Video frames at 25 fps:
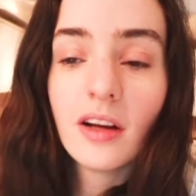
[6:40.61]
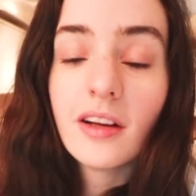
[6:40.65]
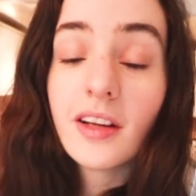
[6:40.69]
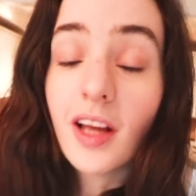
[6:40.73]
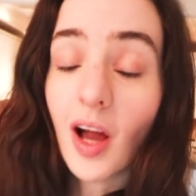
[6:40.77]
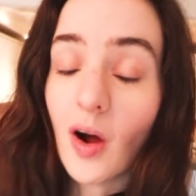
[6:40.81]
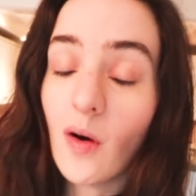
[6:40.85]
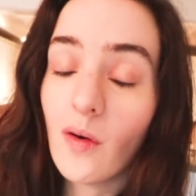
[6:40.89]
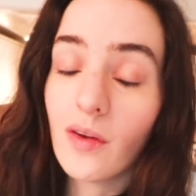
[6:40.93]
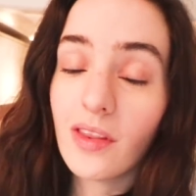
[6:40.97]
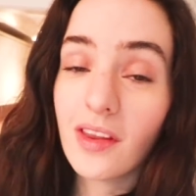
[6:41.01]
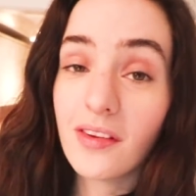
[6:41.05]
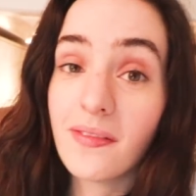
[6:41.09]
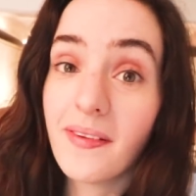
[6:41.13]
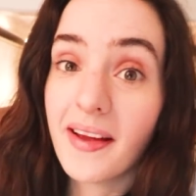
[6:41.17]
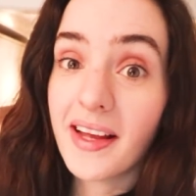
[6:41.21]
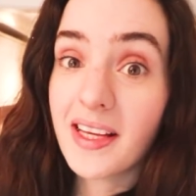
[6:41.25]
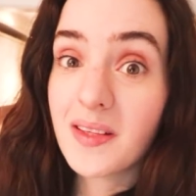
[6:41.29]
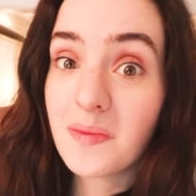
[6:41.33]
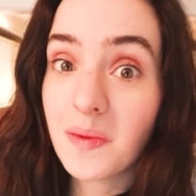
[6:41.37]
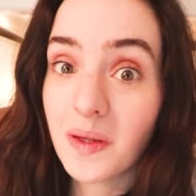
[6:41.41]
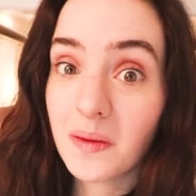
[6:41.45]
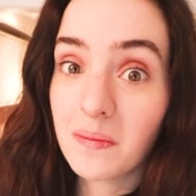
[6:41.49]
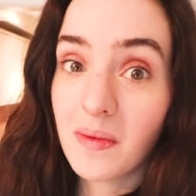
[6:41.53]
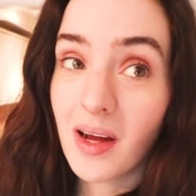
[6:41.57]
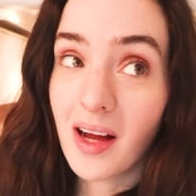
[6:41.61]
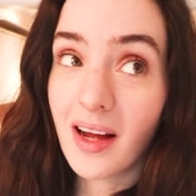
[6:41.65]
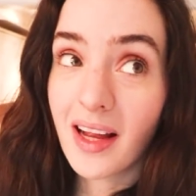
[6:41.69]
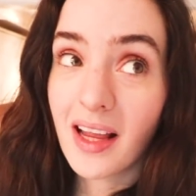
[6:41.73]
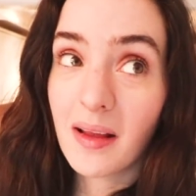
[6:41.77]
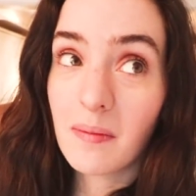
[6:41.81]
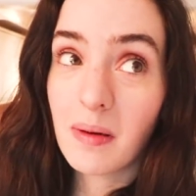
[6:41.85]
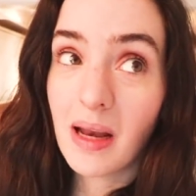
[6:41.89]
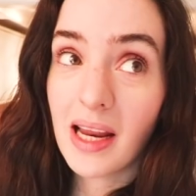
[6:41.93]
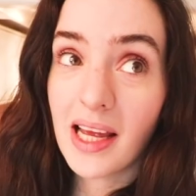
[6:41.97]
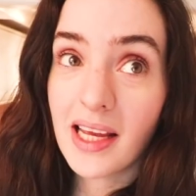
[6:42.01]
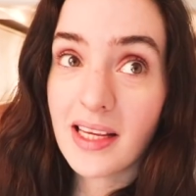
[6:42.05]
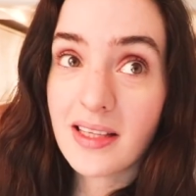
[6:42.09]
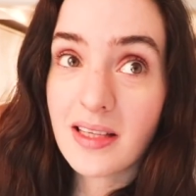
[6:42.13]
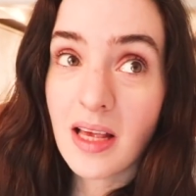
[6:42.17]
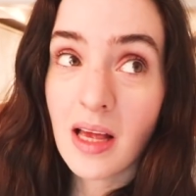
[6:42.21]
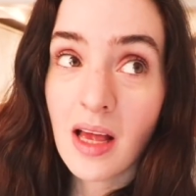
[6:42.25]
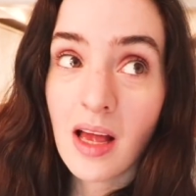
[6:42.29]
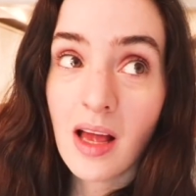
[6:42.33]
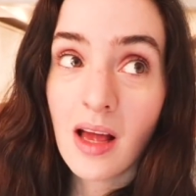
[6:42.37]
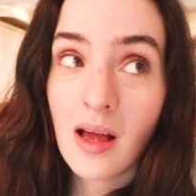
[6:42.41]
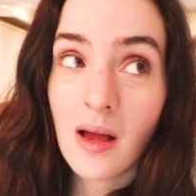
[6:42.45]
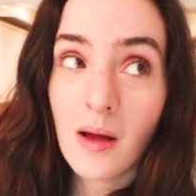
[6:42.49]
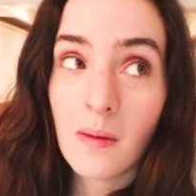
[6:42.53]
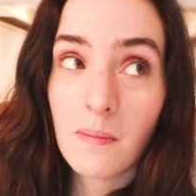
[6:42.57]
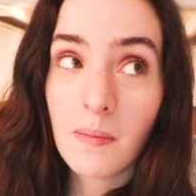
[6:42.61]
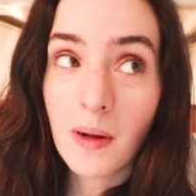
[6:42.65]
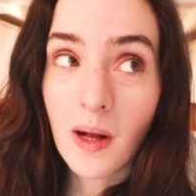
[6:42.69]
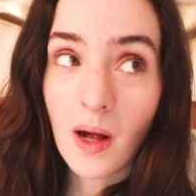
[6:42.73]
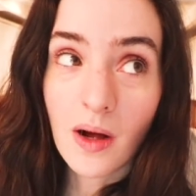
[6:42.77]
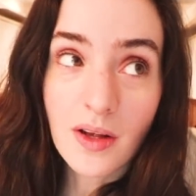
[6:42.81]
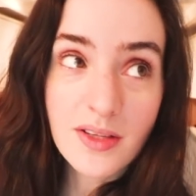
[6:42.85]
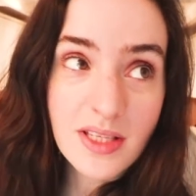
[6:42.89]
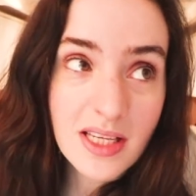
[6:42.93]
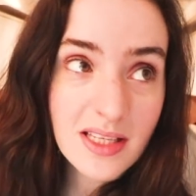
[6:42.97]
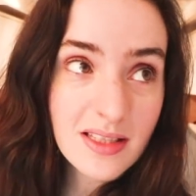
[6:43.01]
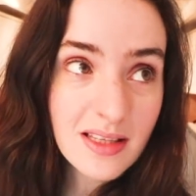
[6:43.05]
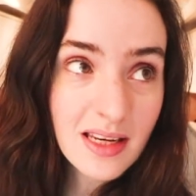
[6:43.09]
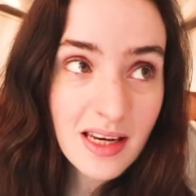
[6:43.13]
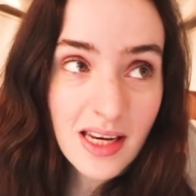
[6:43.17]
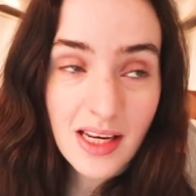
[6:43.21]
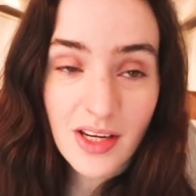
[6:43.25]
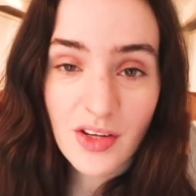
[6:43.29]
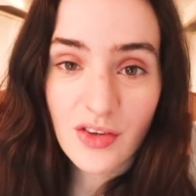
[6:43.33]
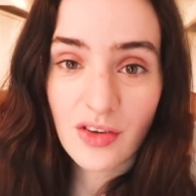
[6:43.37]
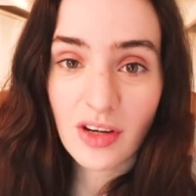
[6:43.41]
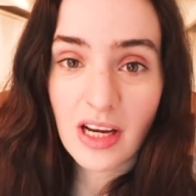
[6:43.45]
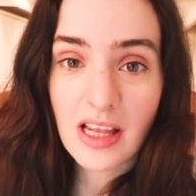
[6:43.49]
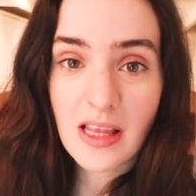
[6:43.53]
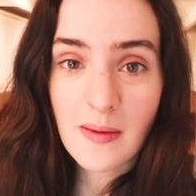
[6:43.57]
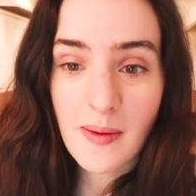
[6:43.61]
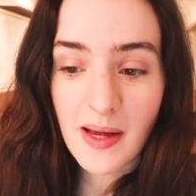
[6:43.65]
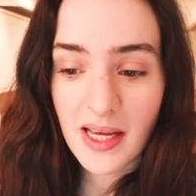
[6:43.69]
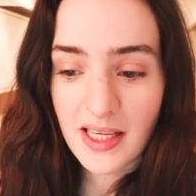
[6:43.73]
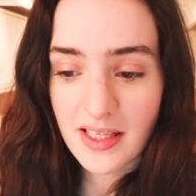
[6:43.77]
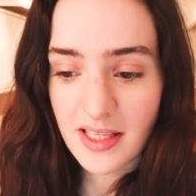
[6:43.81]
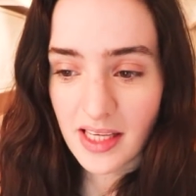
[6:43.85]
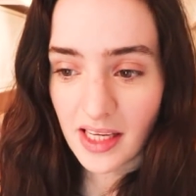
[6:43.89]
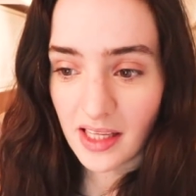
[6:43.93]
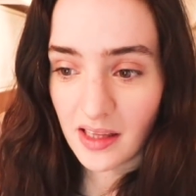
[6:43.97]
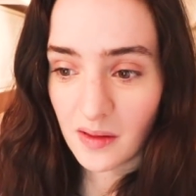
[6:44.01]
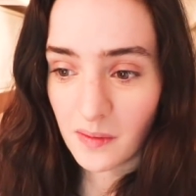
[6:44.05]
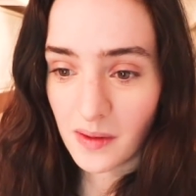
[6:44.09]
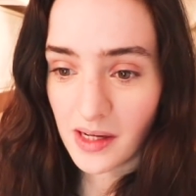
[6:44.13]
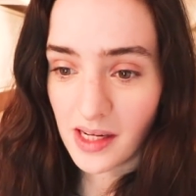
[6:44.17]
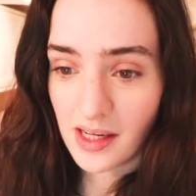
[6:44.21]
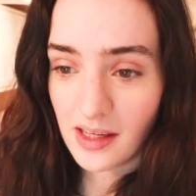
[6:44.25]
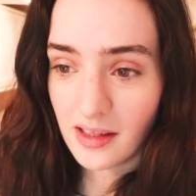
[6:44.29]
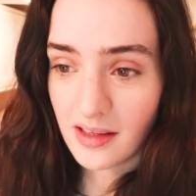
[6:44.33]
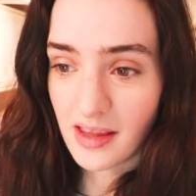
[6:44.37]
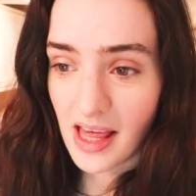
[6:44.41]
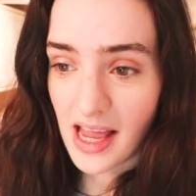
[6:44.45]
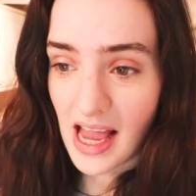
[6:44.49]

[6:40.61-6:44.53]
go on the Facebook marketplace because it's literally the best thing in the world.